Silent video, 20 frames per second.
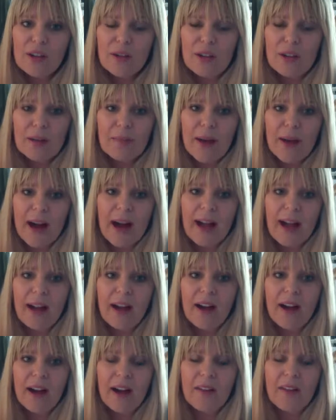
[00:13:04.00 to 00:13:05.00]
you can
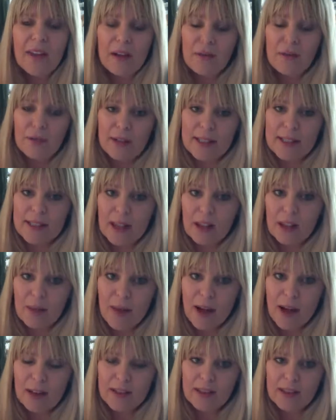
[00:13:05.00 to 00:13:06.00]
buy, they have
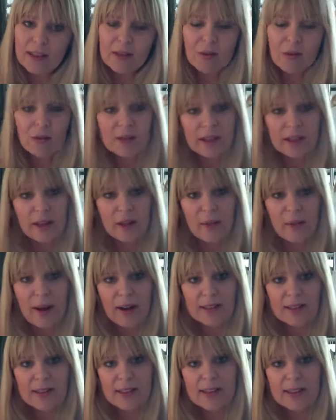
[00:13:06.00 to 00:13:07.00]
reseller boxes, wholesaler
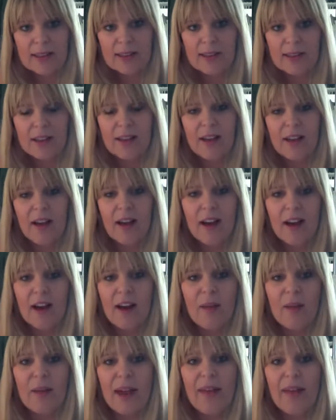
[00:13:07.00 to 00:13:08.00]
boxes,
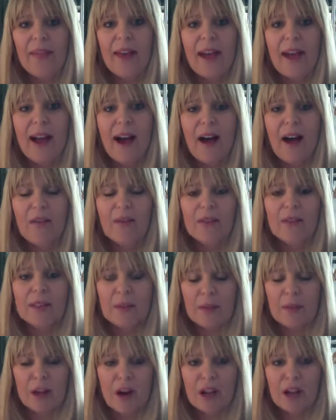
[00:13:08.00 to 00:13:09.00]
and they have
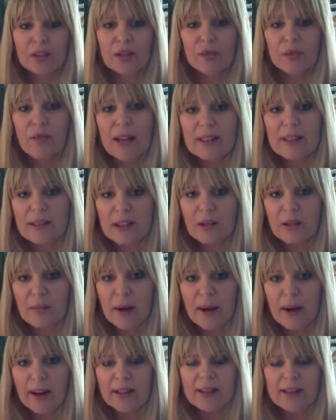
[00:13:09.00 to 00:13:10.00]
something called a rescue
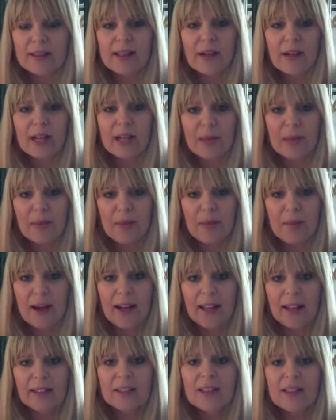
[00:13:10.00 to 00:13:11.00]
box. Now, keep in
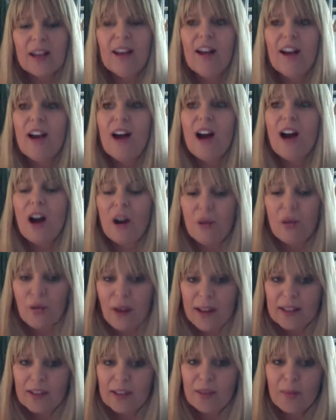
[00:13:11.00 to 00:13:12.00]
mind, a
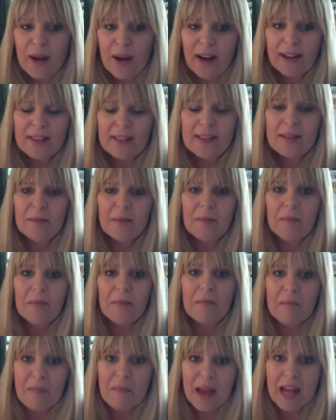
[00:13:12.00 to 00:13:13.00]
rescue box
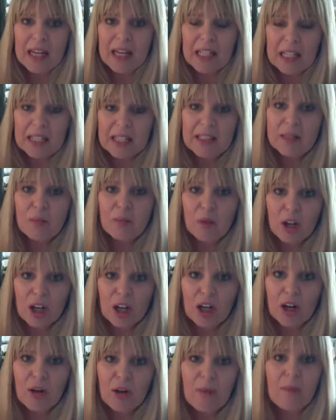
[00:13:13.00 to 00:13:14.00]
may need some
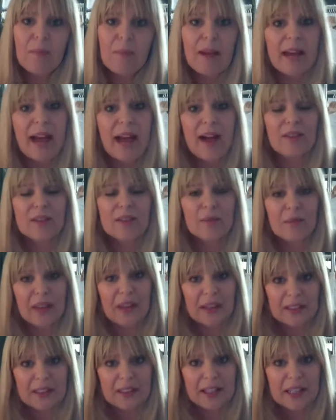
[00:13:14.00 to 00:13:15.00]
work or may have some
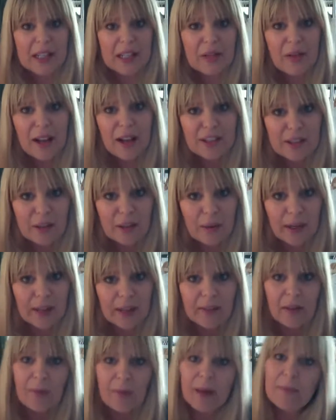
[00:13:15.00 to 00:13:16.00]
things that need rescuing.
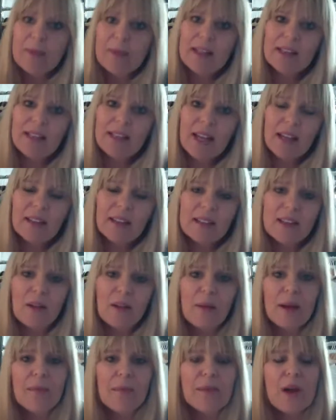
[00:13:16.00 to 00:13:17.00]
There might be stains, there
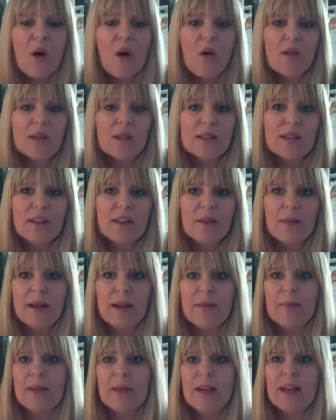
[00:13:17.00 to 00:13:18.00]
might be holes, there
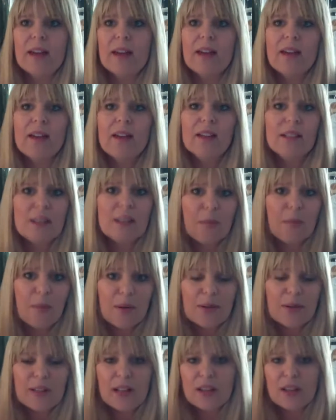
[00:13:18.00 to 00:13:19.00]
might be zippers
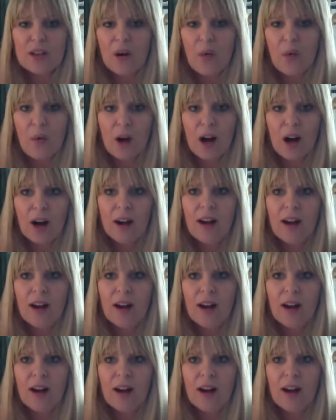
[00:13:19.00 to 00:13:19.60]
that don't work.